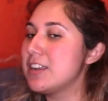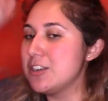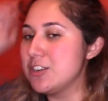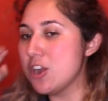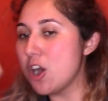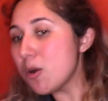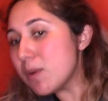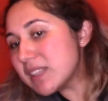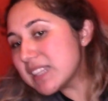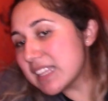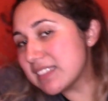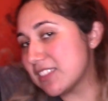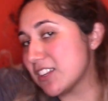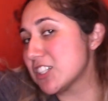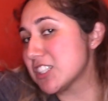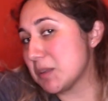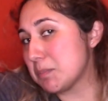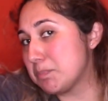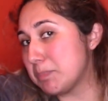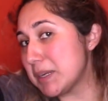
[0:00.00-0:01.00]
knowing that
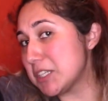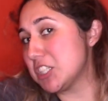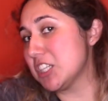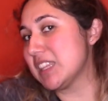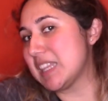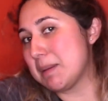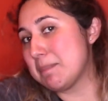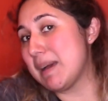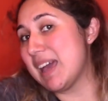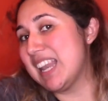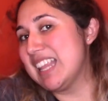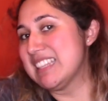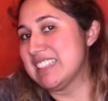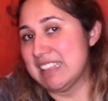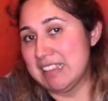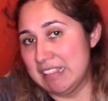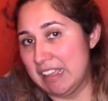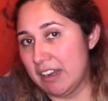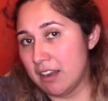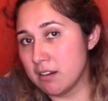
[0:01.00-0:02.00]
there's a bunch of
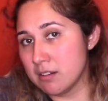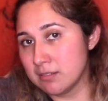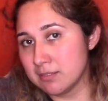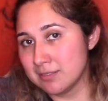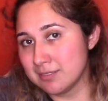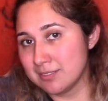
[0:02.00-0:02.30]
tamales in there,